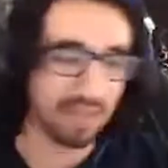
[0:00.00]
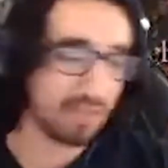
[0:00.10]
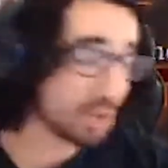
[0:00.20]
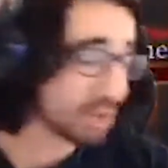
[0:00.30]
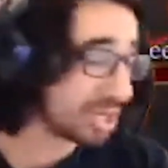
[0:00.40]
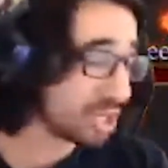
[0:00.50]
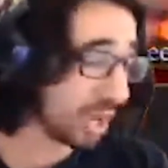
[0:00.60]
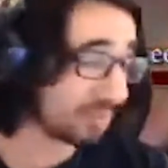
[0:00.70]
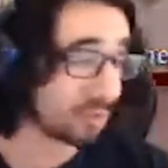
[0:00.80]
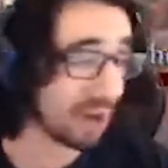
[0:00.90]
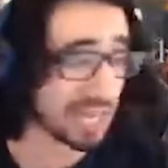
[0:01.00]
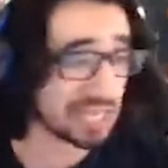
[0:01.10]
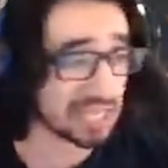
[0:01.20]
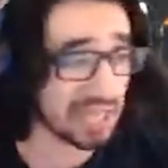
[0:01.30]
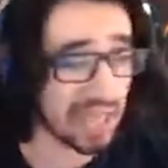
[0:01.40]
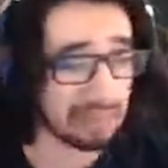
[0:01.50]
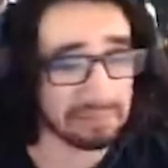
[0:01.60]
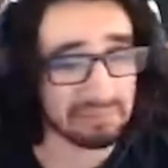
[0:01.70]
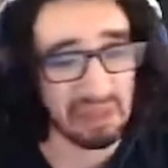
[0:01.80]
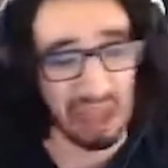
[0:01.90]
literally jumped right into that.
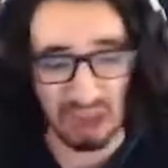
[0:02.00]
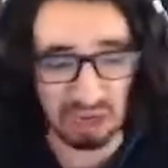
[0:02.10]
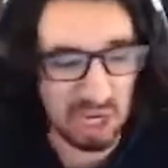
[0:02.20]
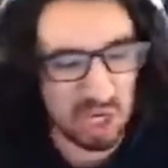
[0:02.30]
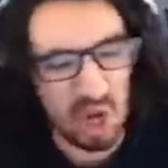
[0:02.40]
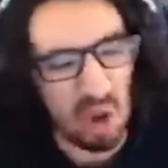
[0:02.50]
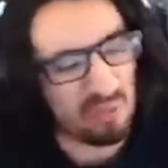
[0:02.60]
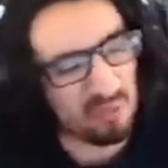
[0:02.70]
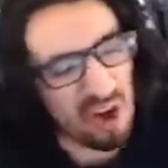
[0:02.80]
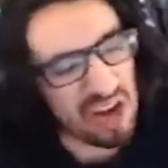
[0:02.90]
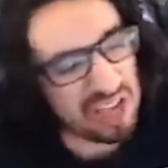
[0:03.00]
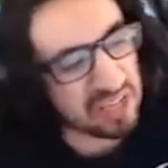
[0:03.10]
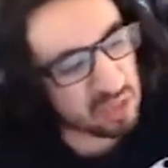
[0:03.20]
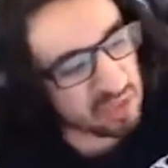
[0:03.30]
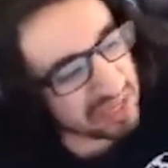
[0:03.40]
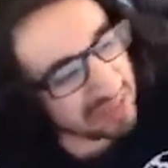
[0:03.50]
I just jumped right into it.